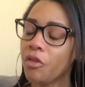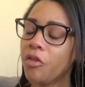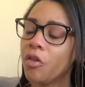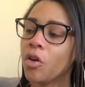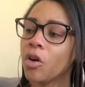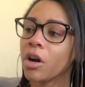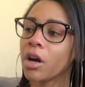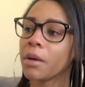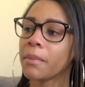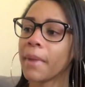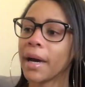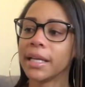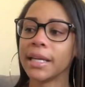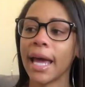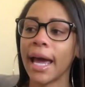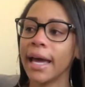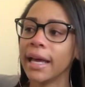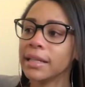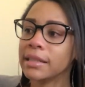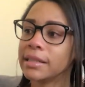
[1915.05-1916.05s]
For my
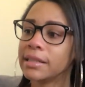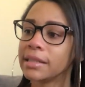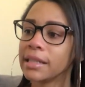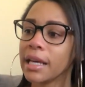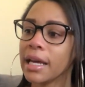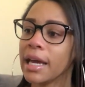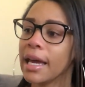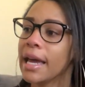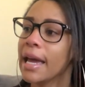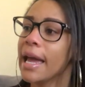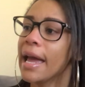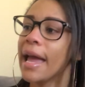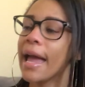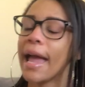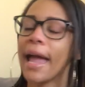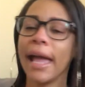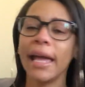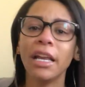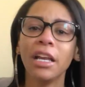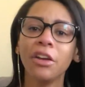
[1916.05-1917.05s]
dad's
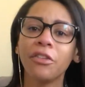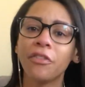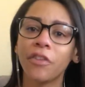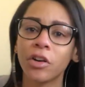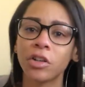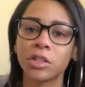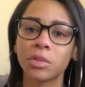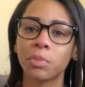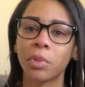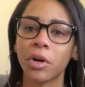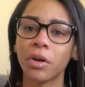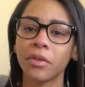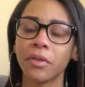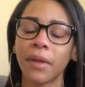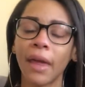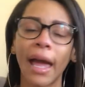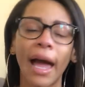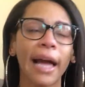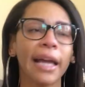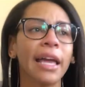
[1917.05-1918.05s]
81st
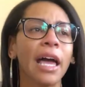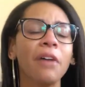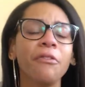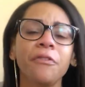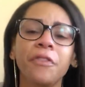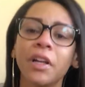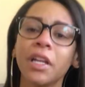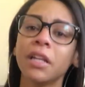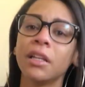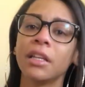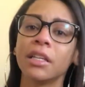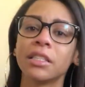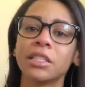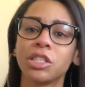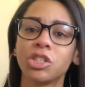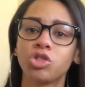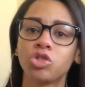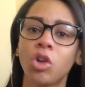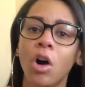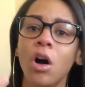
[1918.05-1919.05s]
birthday, I kept feeling this
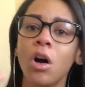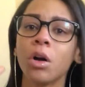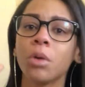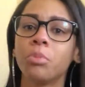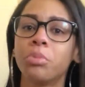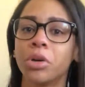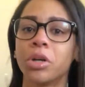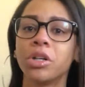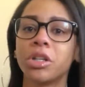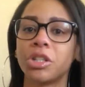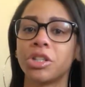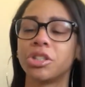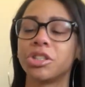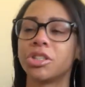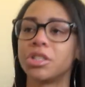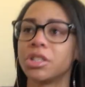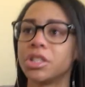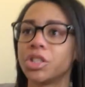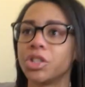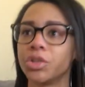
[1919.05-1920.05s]
strong push
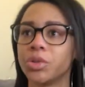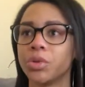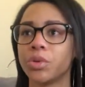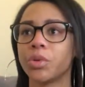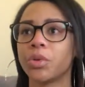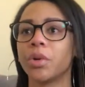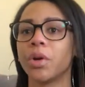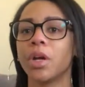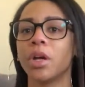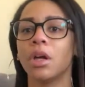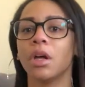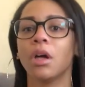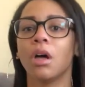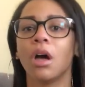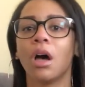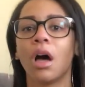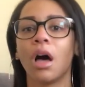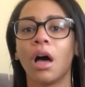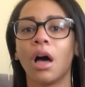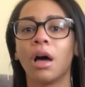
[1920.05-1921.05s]
to
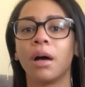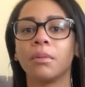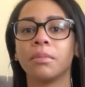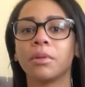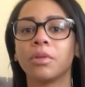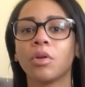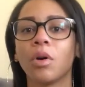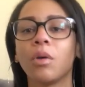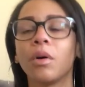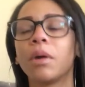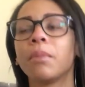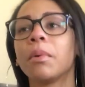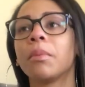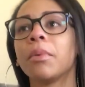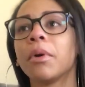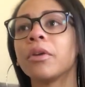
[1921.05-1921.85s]
throw him a